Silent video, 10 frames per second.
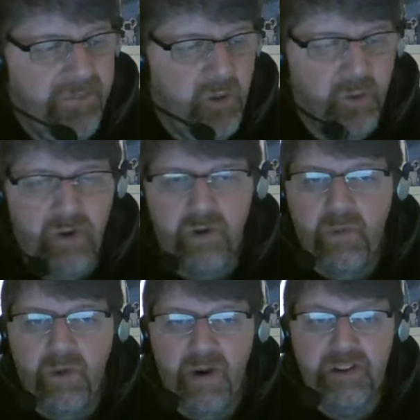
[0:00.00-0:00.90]
going
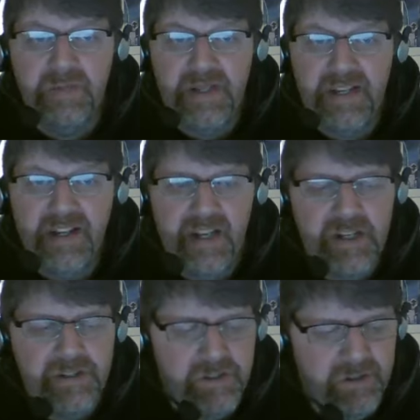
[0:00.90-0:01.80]
on walks, being in
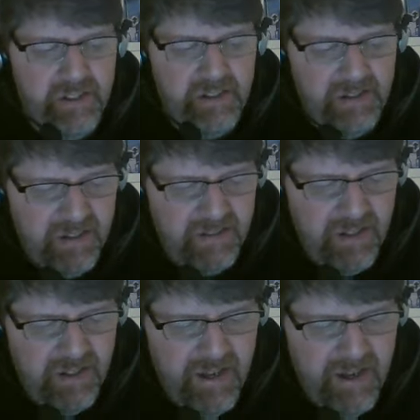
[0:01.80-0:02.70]
nature, things
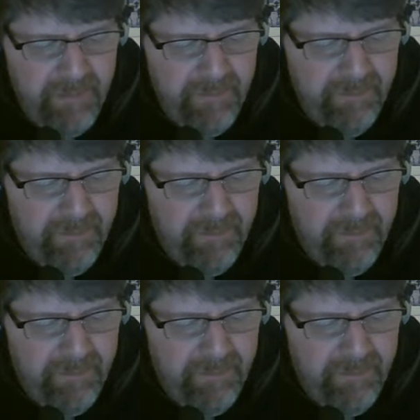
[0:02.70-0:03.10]
like that.